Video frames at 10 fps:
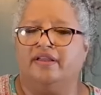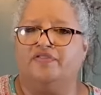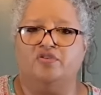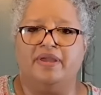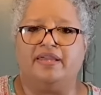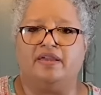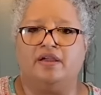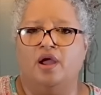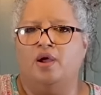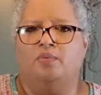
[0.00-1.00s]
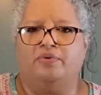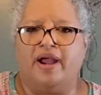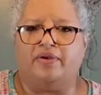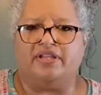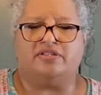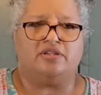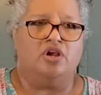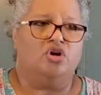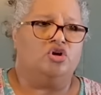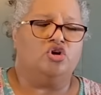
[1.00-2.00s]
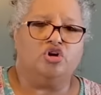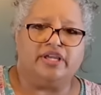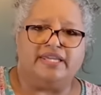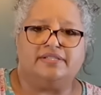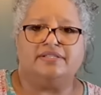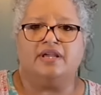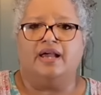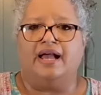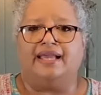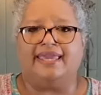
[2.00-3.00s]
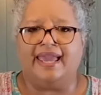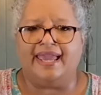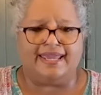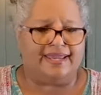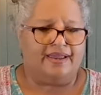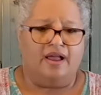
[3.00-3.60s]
if you're making brownies, cookies, a cake,